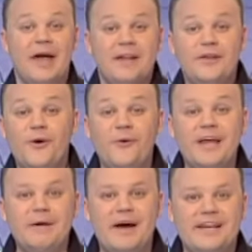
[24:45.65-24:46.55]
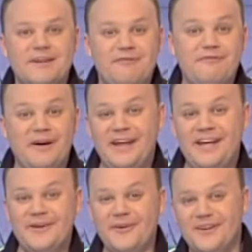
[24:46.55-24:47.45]
Yawning makes a funny
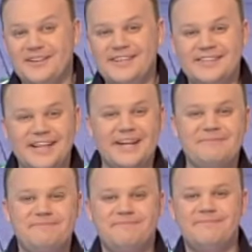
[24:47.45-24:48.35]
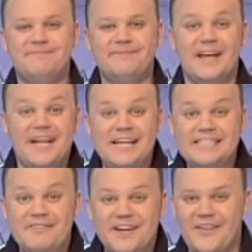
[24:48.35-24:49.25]
noise, doesn't it? Let's
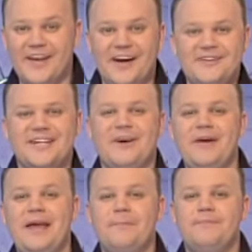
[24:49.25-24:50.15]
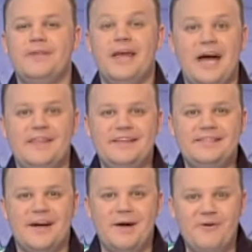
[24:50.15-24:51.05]
have another go, shall we? And this
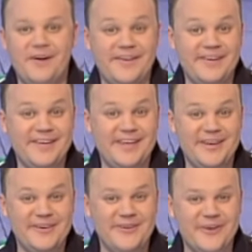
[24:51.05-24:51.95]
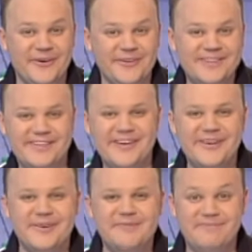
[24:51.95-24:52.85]
time, why don't you yawn
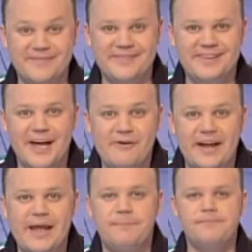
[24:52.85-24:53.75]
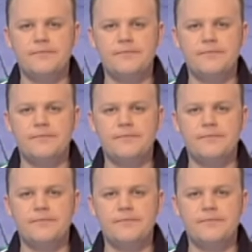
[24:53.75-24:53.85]
too? Are you ready?